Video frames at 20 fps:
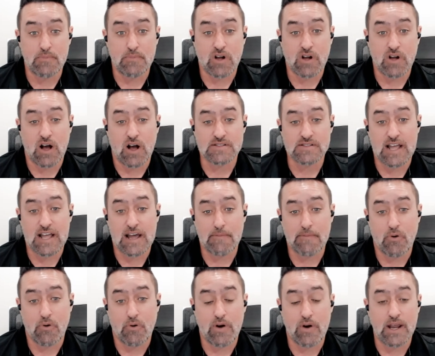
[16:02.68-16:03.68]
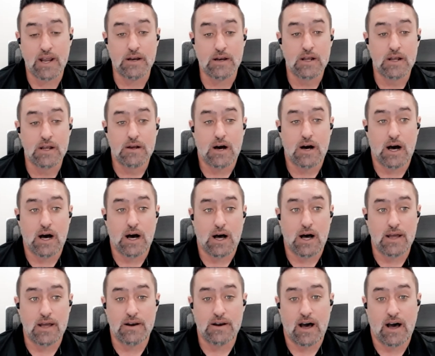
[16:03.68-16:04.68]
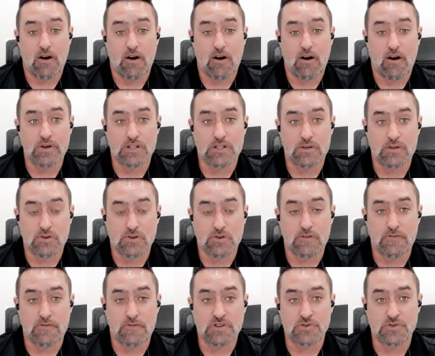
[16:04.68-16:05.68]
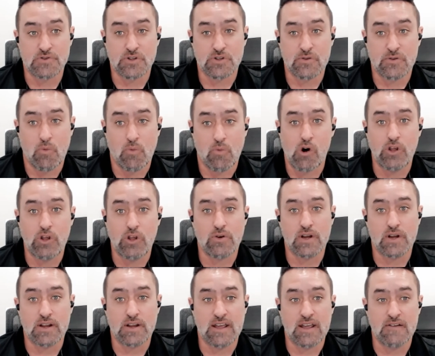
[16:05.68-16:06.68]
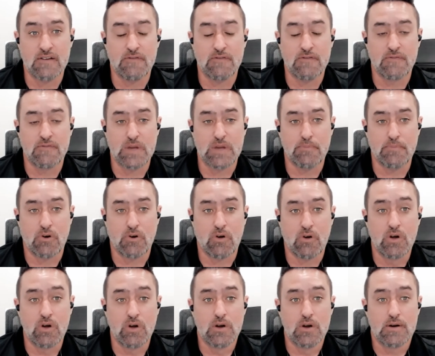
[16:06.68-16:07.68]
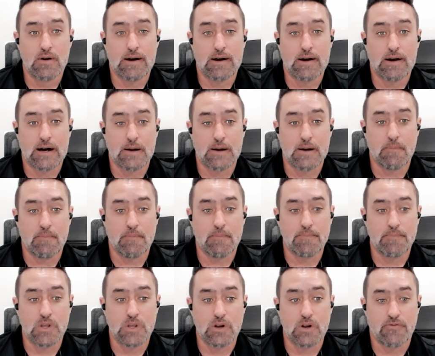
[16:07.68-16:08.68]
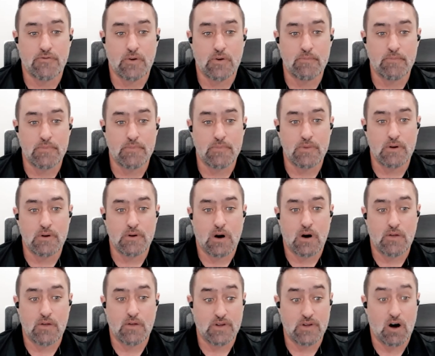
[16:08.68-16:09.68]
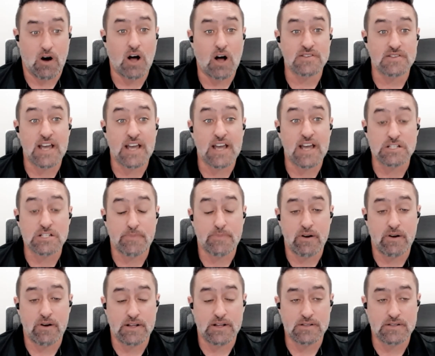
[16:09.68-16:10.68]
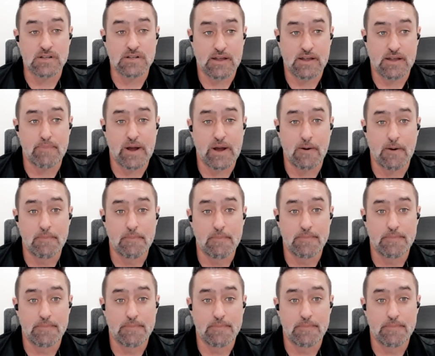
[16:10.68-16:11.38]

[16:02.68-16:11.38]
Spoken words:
cost standpoint, and not always the most efficient. So the more you can give people, from on the on-site experience, the better.